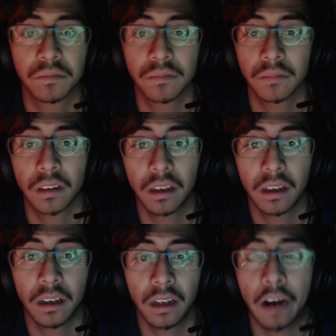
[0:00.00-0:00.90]
and
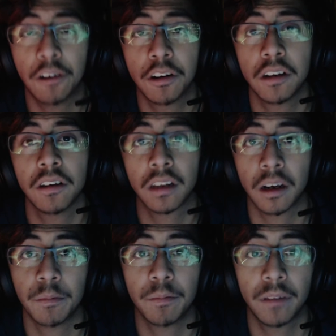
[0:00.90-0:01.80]
I will do
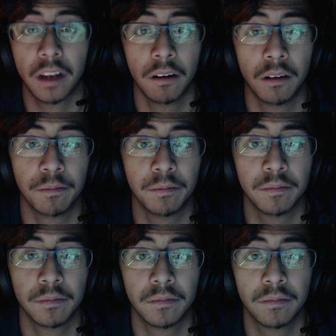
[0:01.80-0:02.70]
some
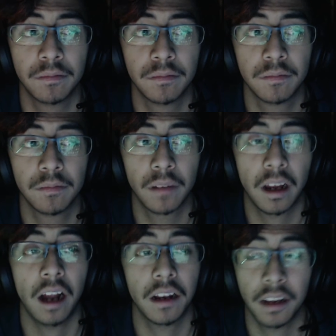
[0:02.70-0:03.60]
dumb
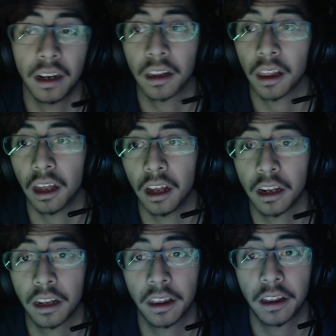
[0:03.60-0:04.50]
content like,
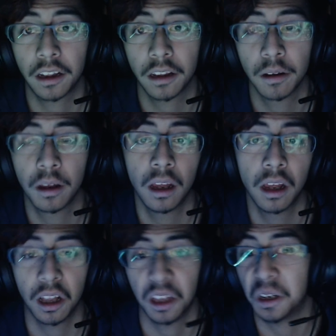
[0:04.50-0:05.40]

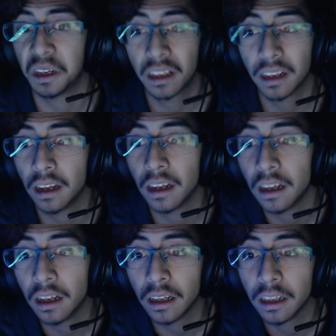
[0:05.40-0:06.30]
let's
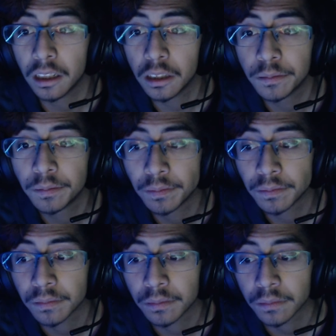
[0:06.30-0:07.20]
say,
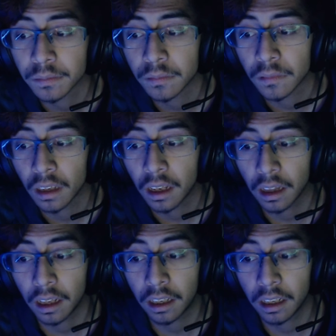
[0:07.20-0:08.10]

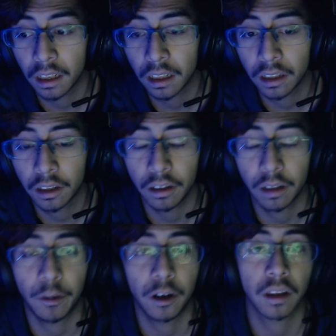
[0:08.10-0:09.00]
listen to the
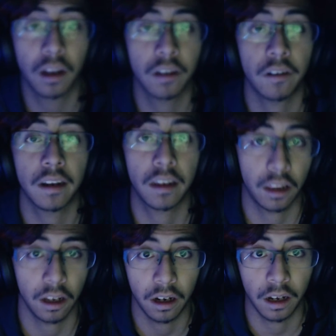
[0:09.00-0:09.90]
most annoying
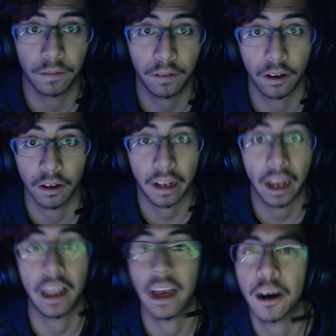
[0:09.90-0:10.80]
song for 10
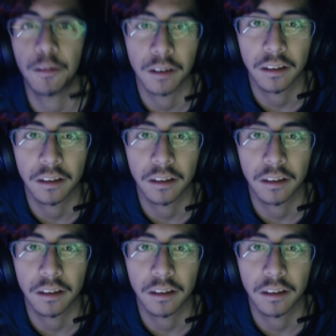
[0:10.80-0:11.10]
hours.